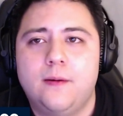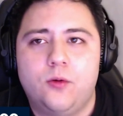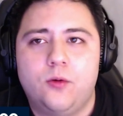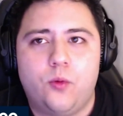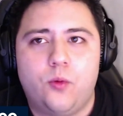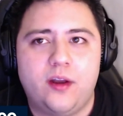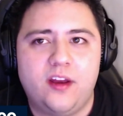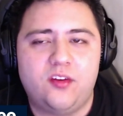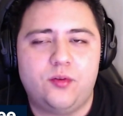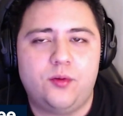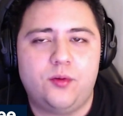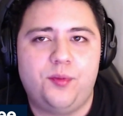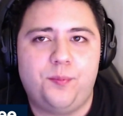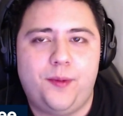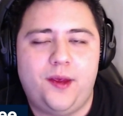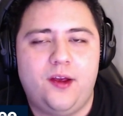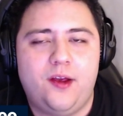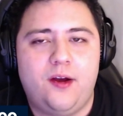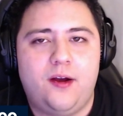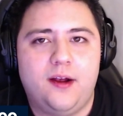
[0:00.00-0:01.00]
When he's with
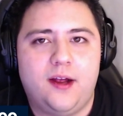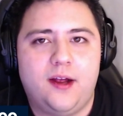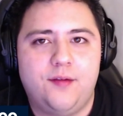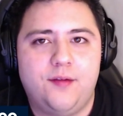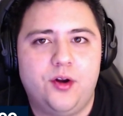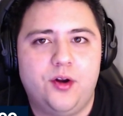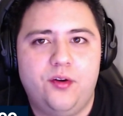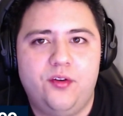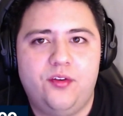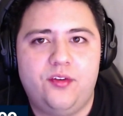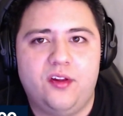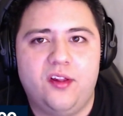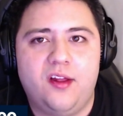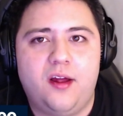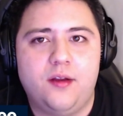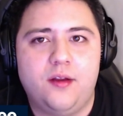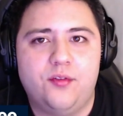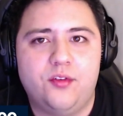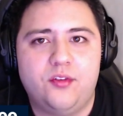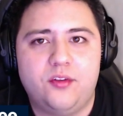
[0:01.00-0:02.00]
Pionk, I've noticed a
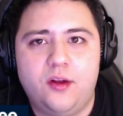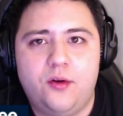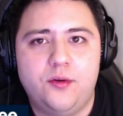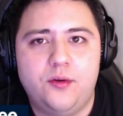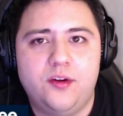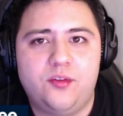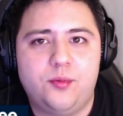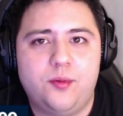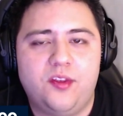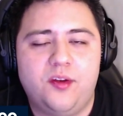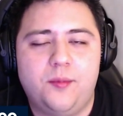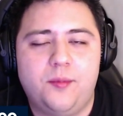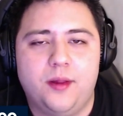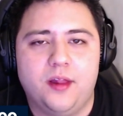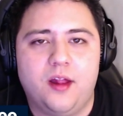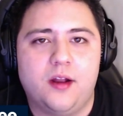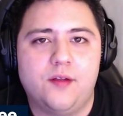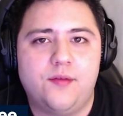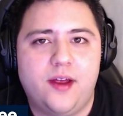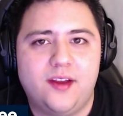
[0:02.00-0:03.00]
lot of slowness with him, a
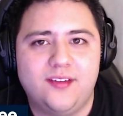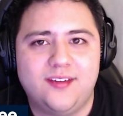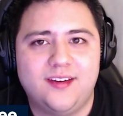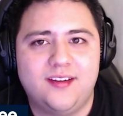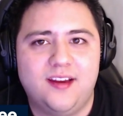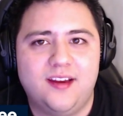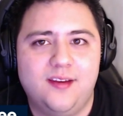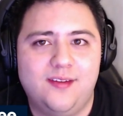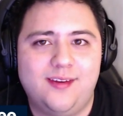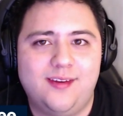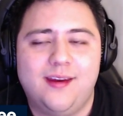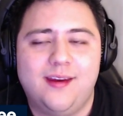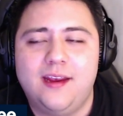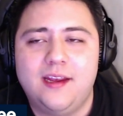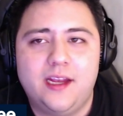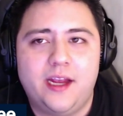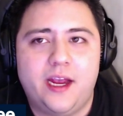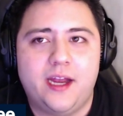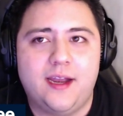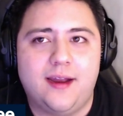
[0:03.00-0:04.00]
lot of hesitance,
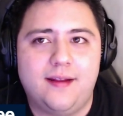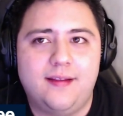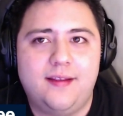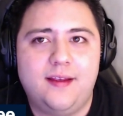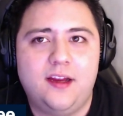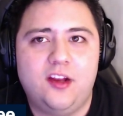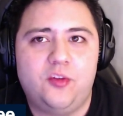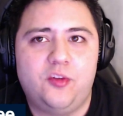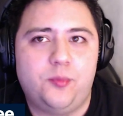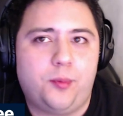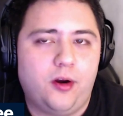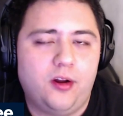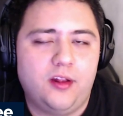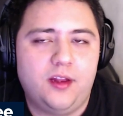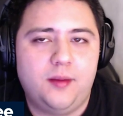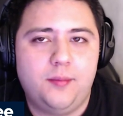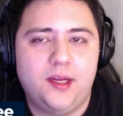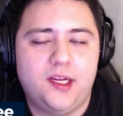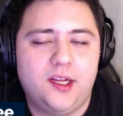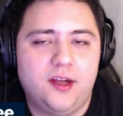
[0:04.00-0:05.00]
and I think it's
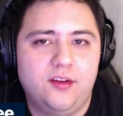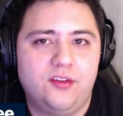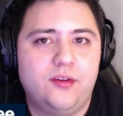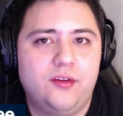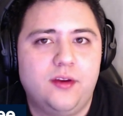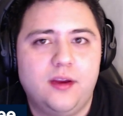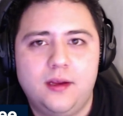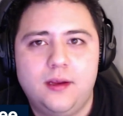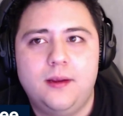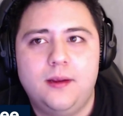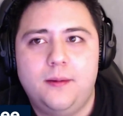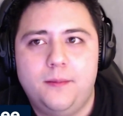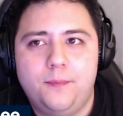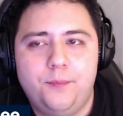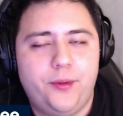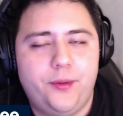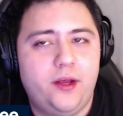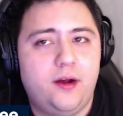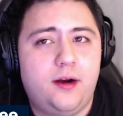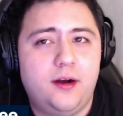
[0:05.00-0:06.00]
partly because
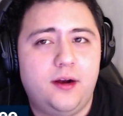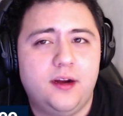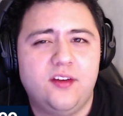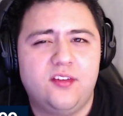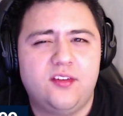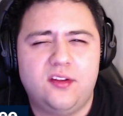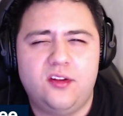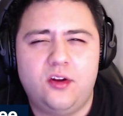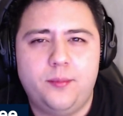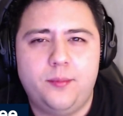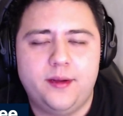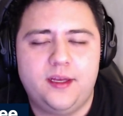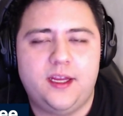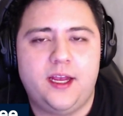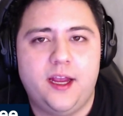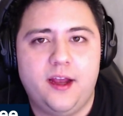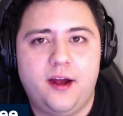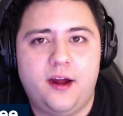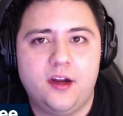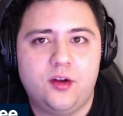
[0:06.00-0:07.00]
Pionk is a little bit
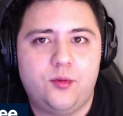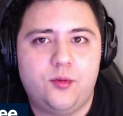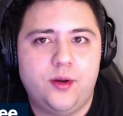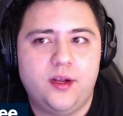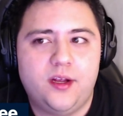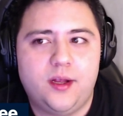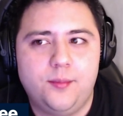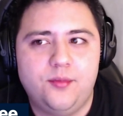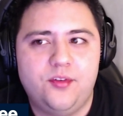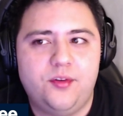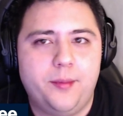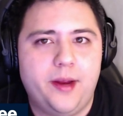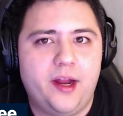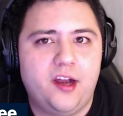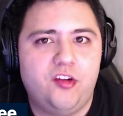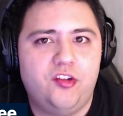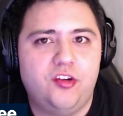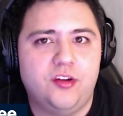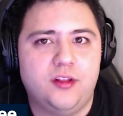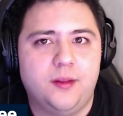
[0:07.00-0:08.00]
chaotic when it comes to
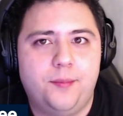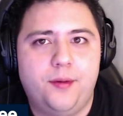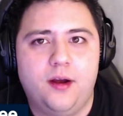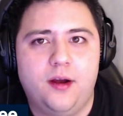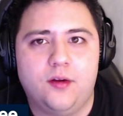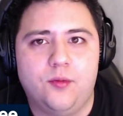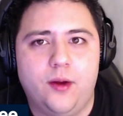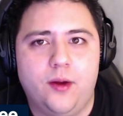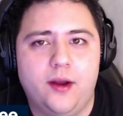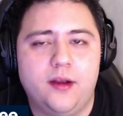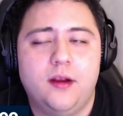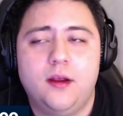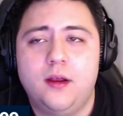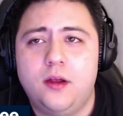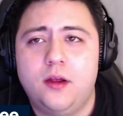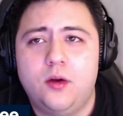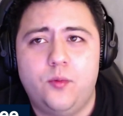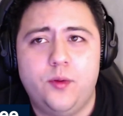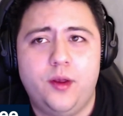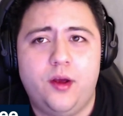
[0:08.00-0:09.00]
managing the puck, right?
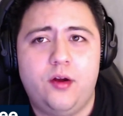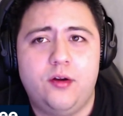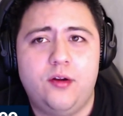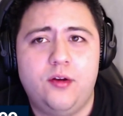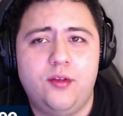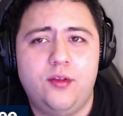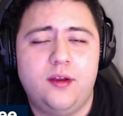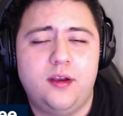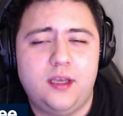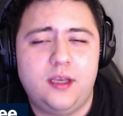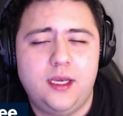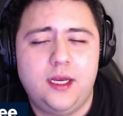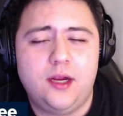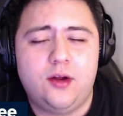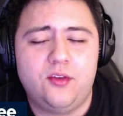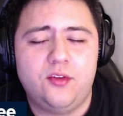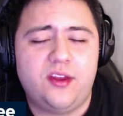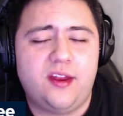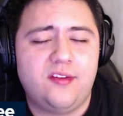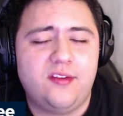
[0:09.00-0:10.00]
We all know that
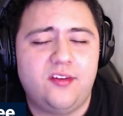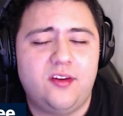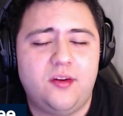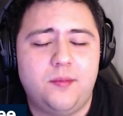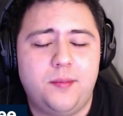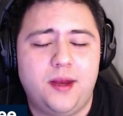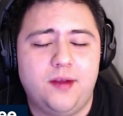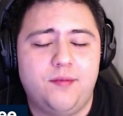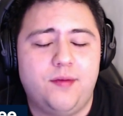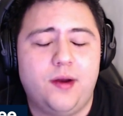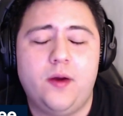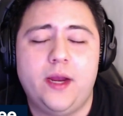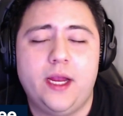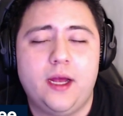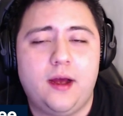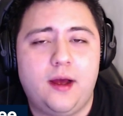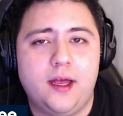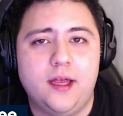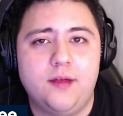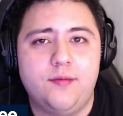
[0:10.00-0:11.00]
Neil tends to be a very
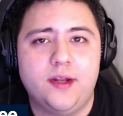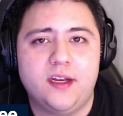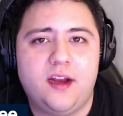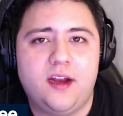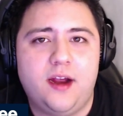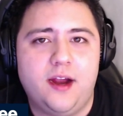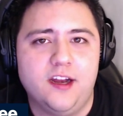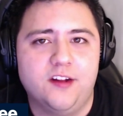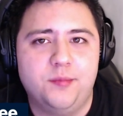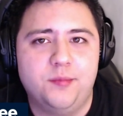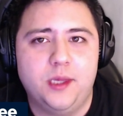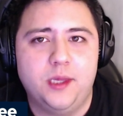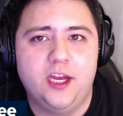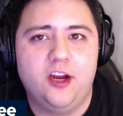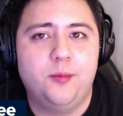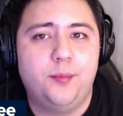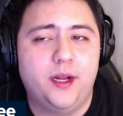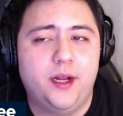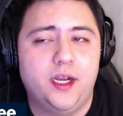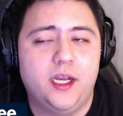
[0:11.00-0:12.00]
high-event kind of
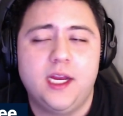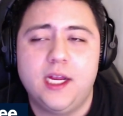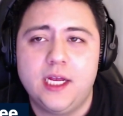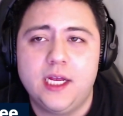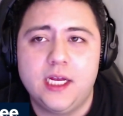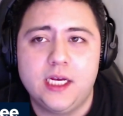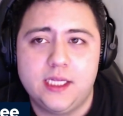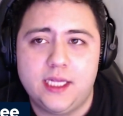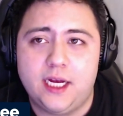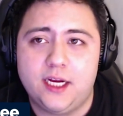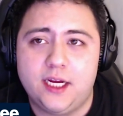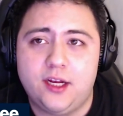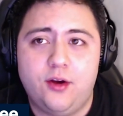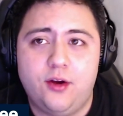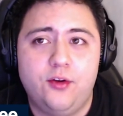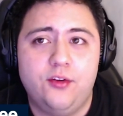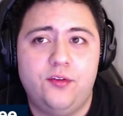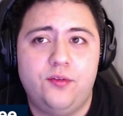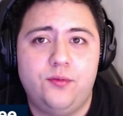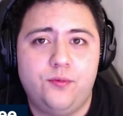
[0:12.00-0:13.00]
player, but that
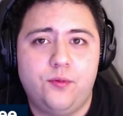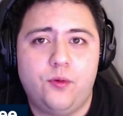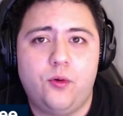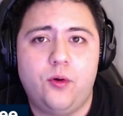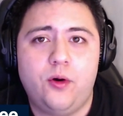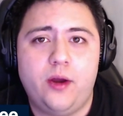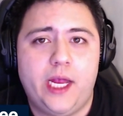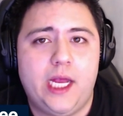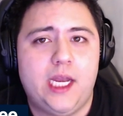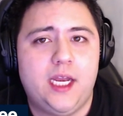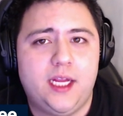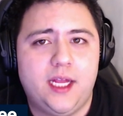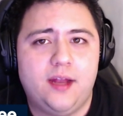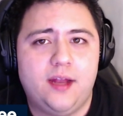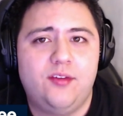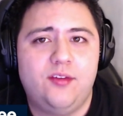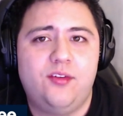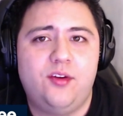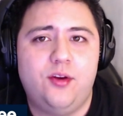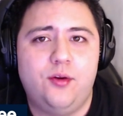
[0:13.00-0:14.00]
goes for and
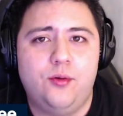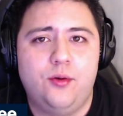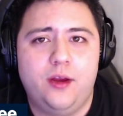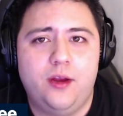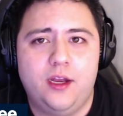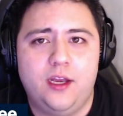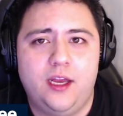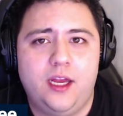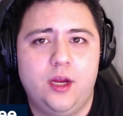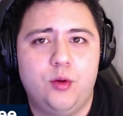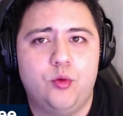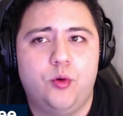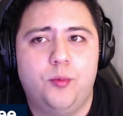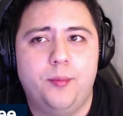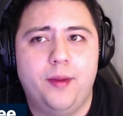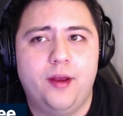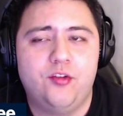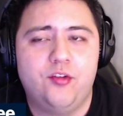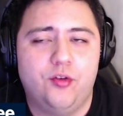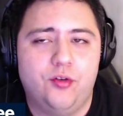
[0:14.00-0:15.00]
against you in equal
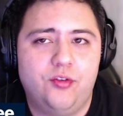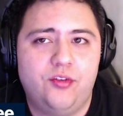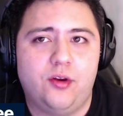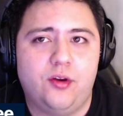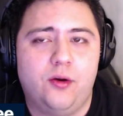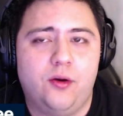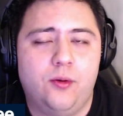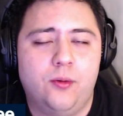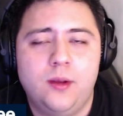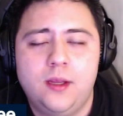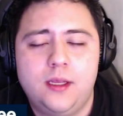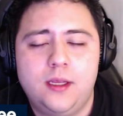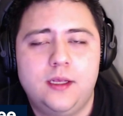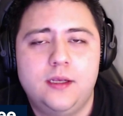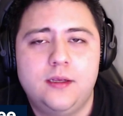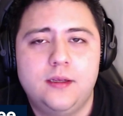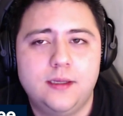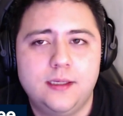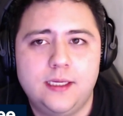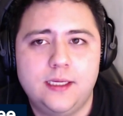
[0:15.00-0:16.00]
measure. So
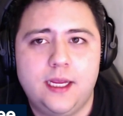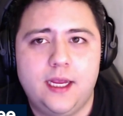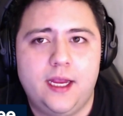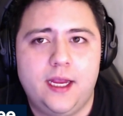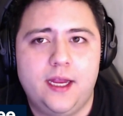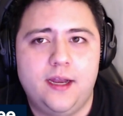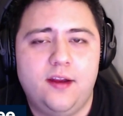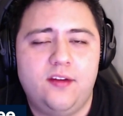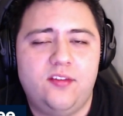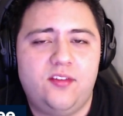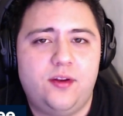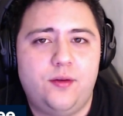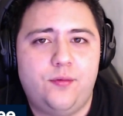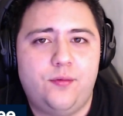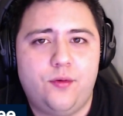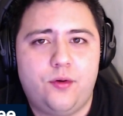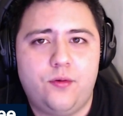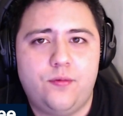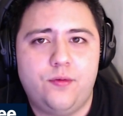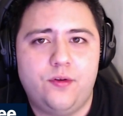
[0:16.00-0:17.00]
it is
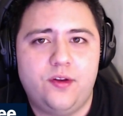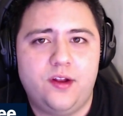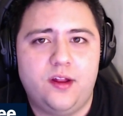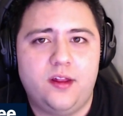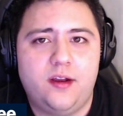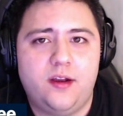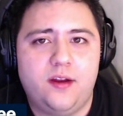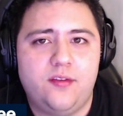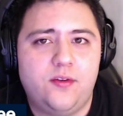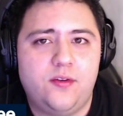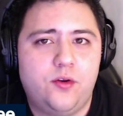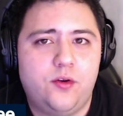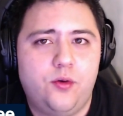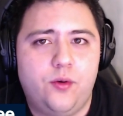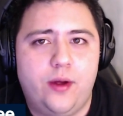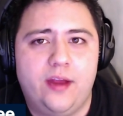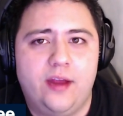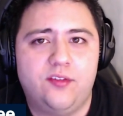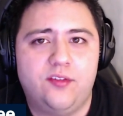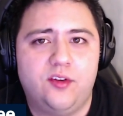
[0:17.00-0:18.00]
difficult for Dylan, I think, who
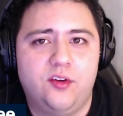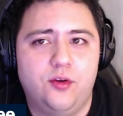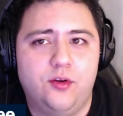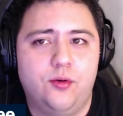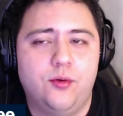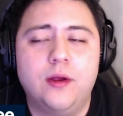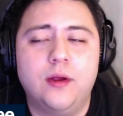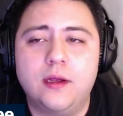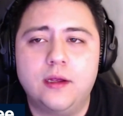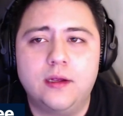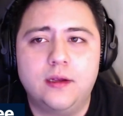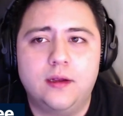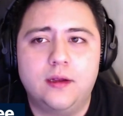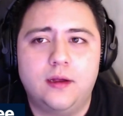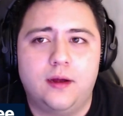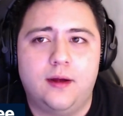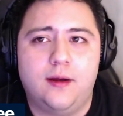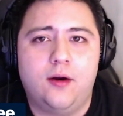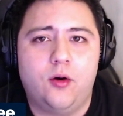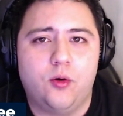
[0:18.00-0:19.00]
has to do
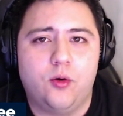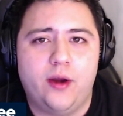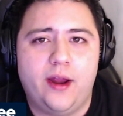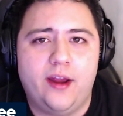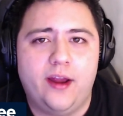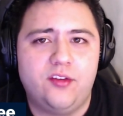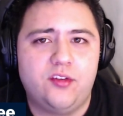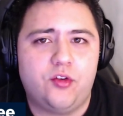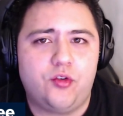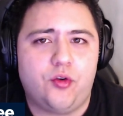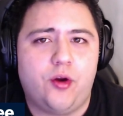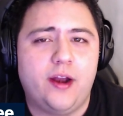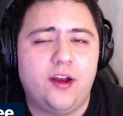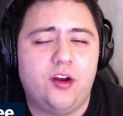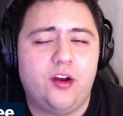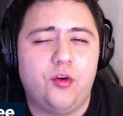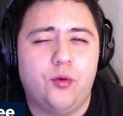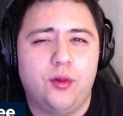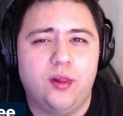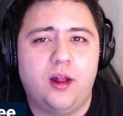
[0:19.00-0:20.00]
or has to try to
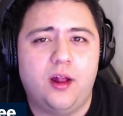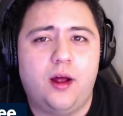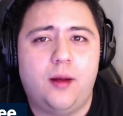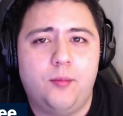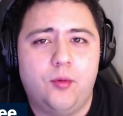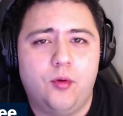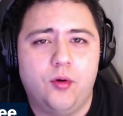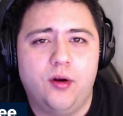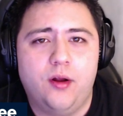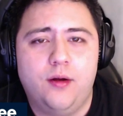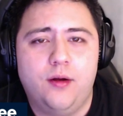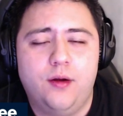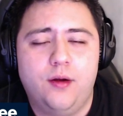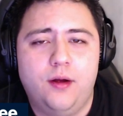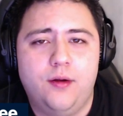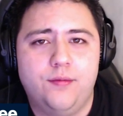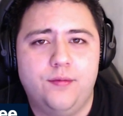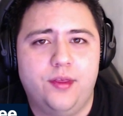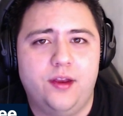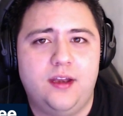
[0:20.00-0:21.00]
do a lot more
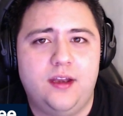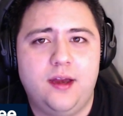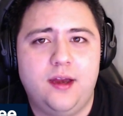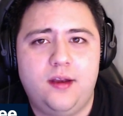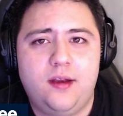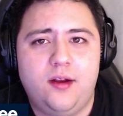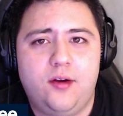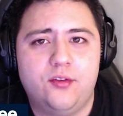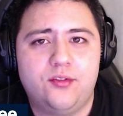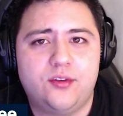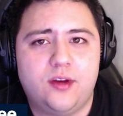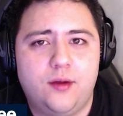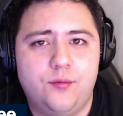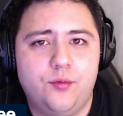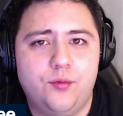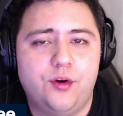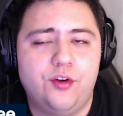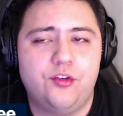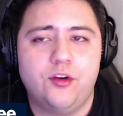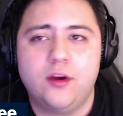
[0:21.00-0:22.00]
of the details
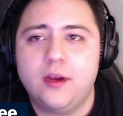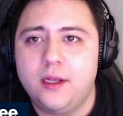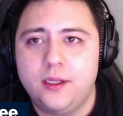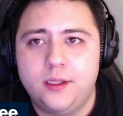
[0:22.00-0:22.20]
coverage.